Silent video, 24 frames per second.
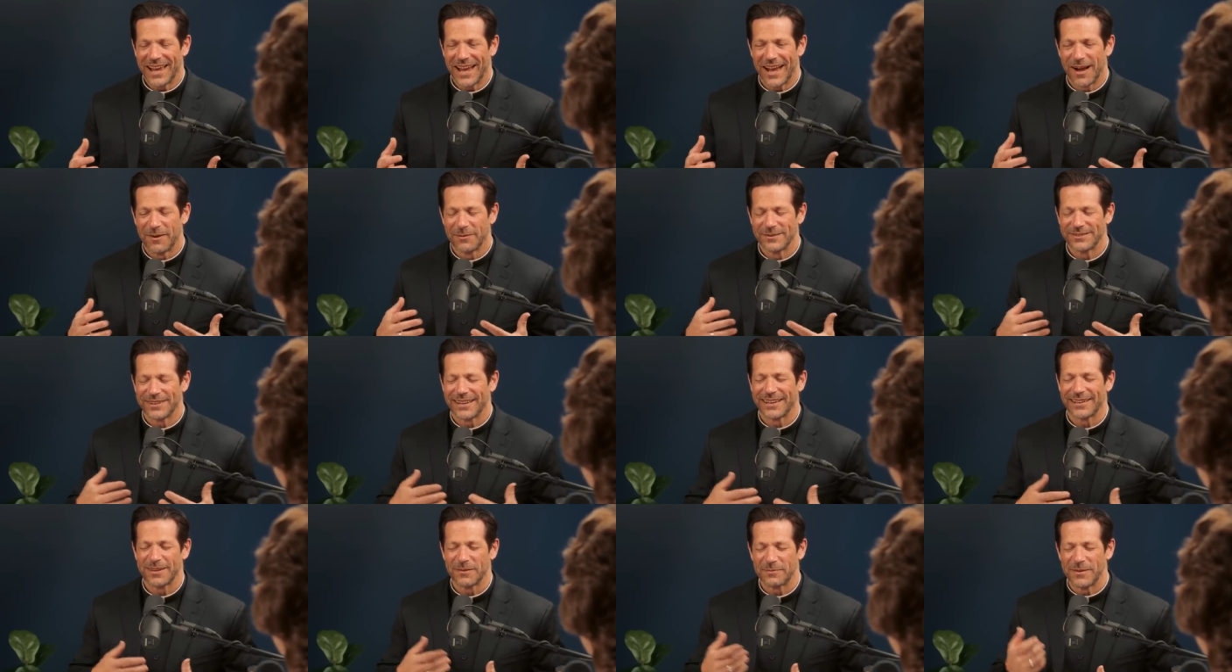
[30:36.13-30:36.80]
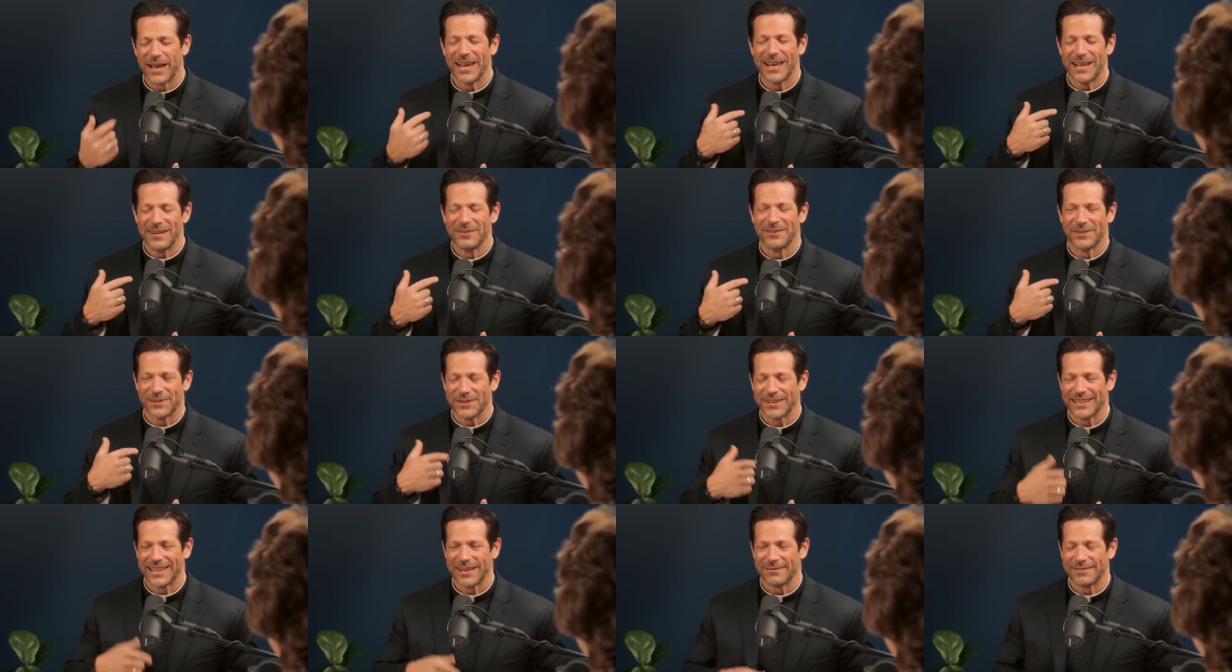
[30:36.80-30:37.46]
I was like
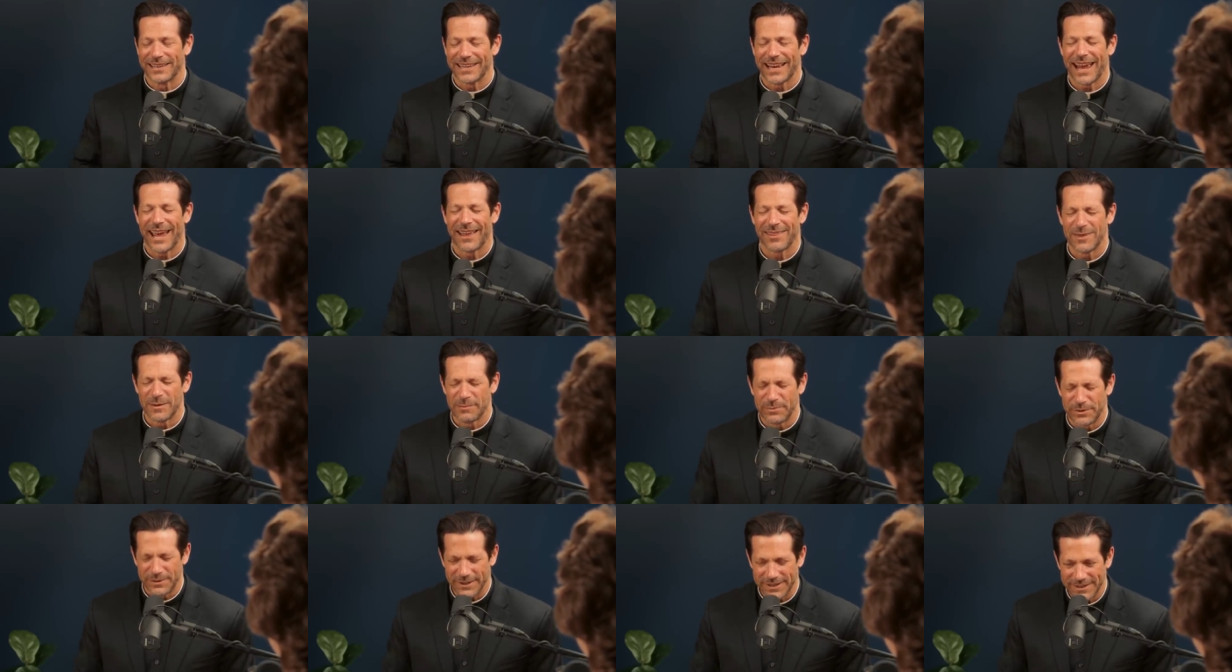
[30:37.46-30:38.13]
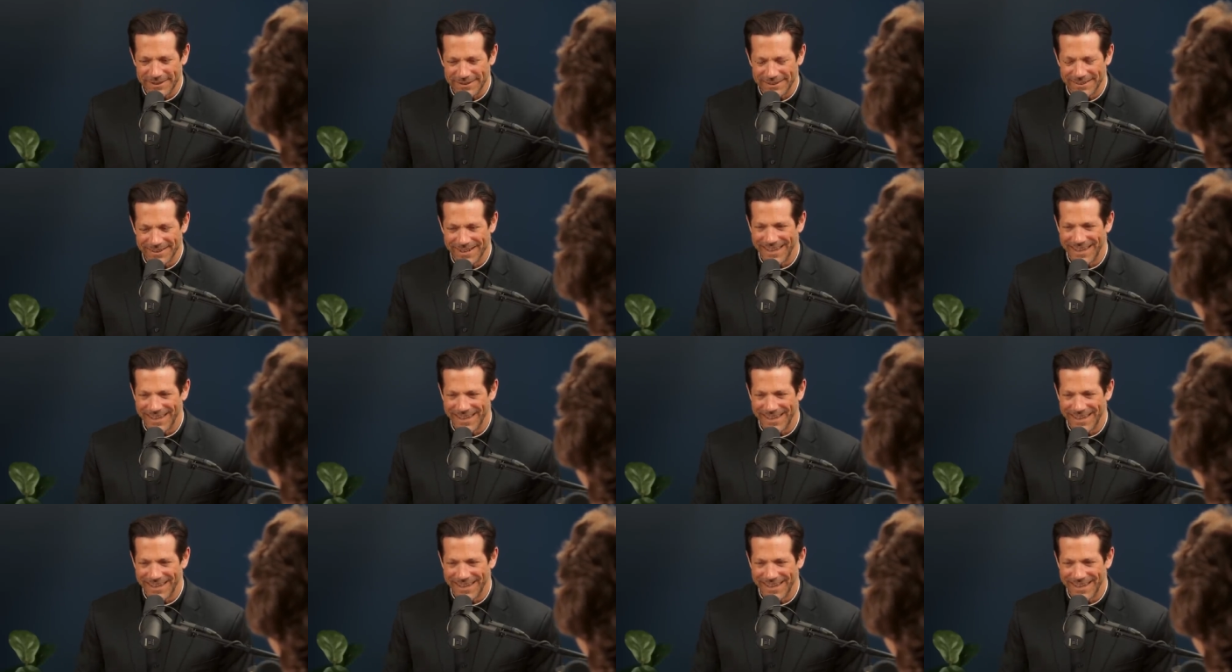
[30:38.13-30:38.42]
internally, I'm like, and the burden.